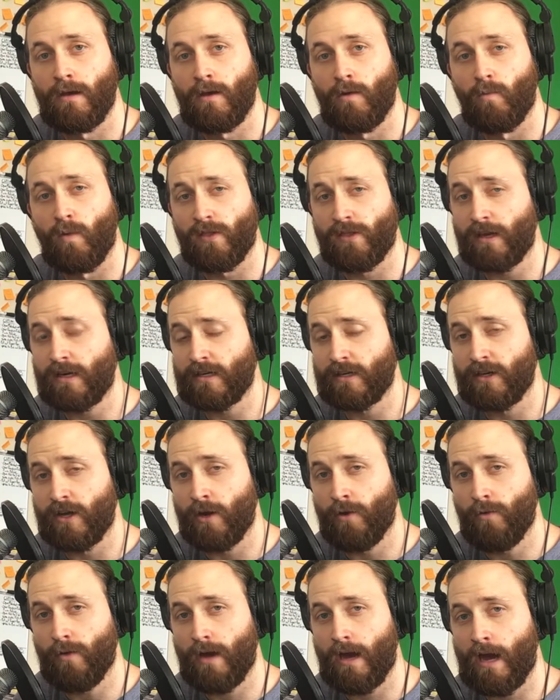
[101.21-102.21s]
One thing to
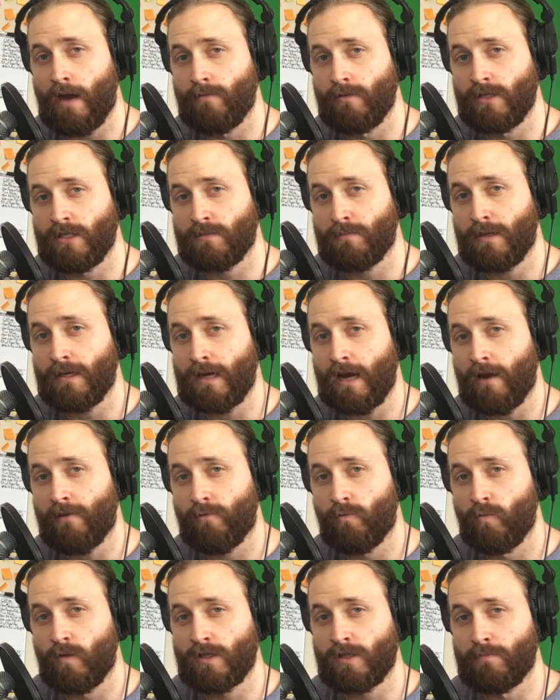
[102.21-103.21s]
note, I would just be
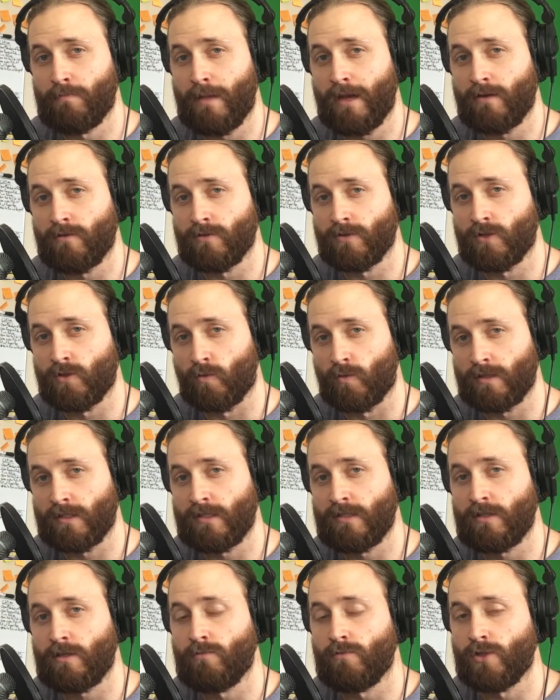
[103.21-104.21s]
careful which metal
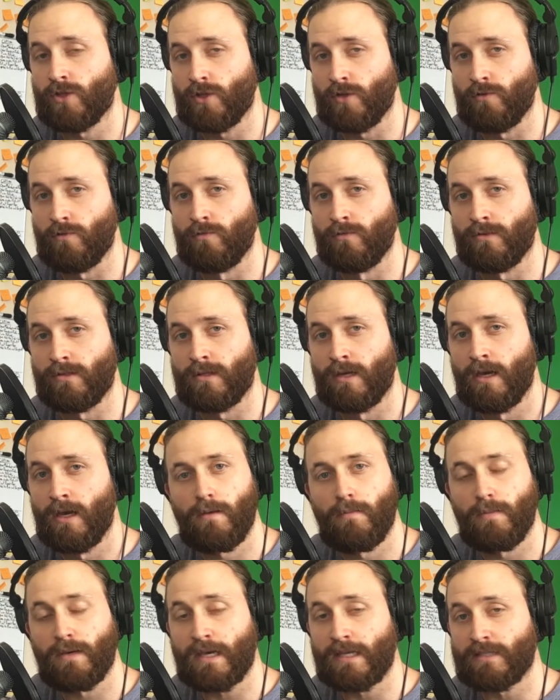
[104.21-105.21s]
sources you choose,
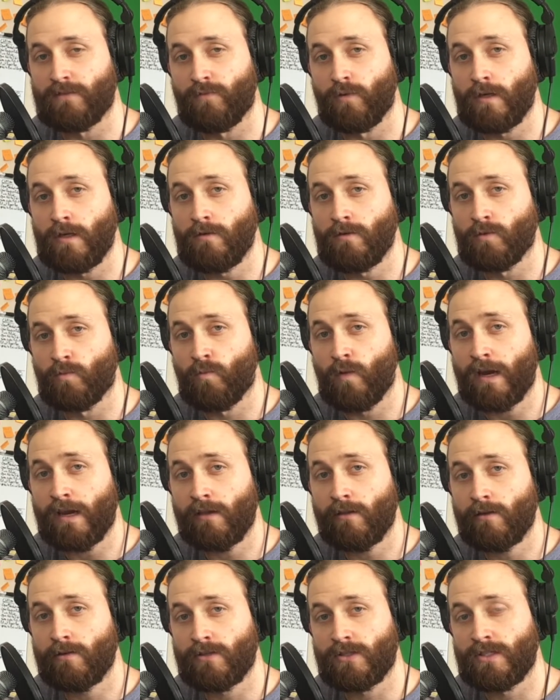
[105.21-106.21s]
because if we use
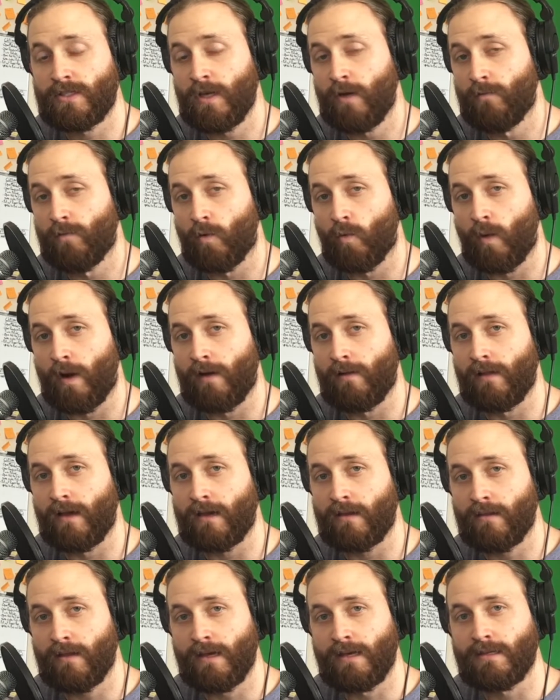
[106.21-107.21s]
regular silverware
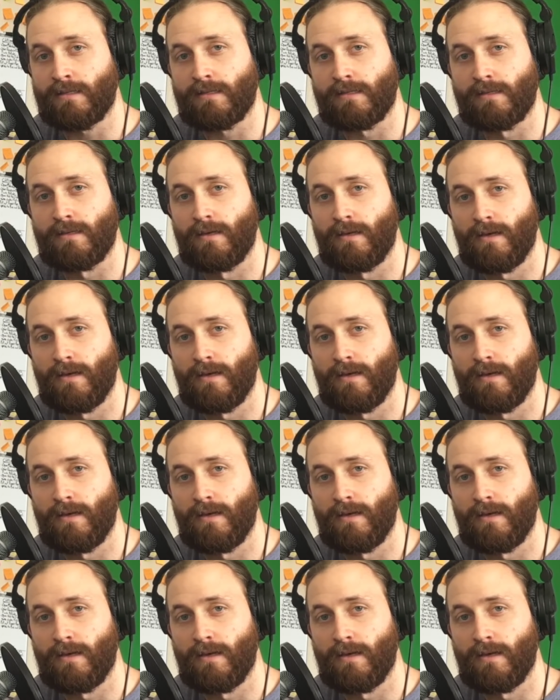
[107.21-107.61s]
like this,